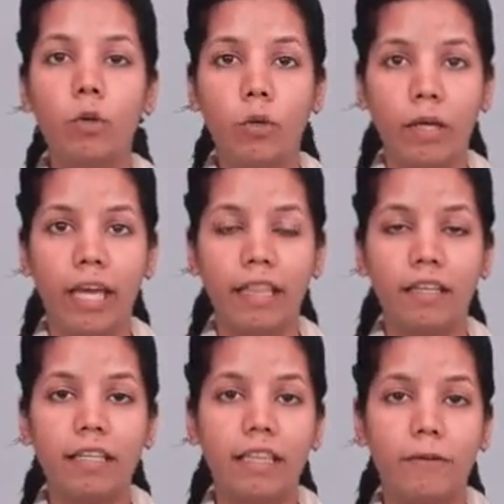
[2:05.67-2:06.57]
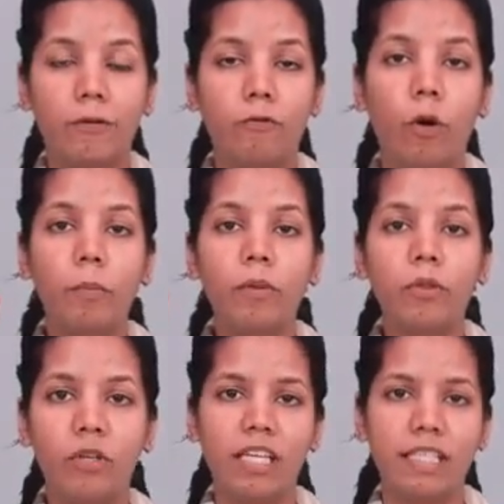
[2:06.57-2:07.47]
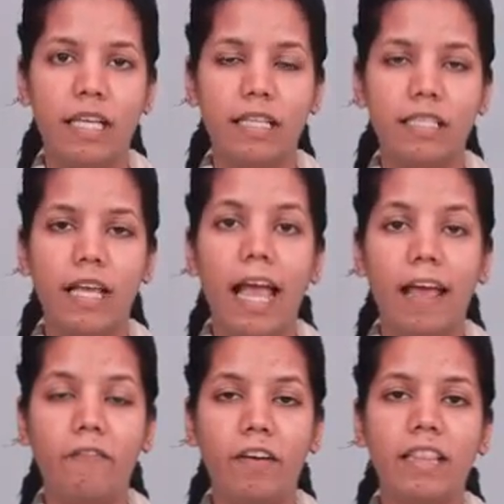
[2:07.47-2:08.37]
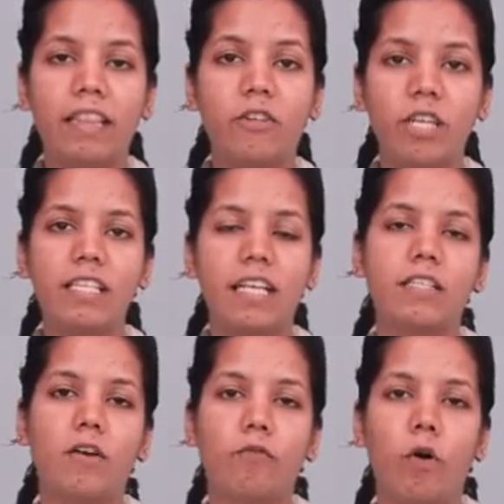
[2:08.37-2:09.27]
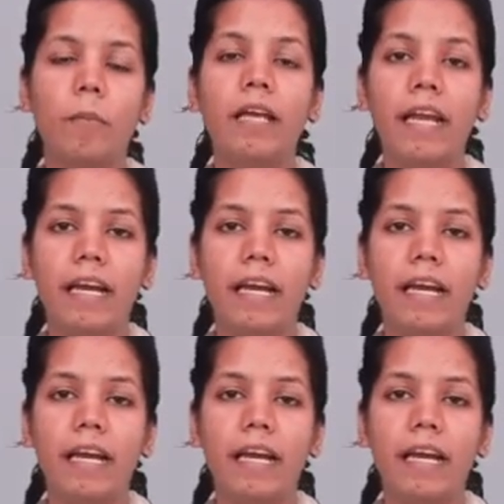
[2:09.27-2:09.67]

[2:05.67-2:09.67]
together they will form three cells and when three cells are formed,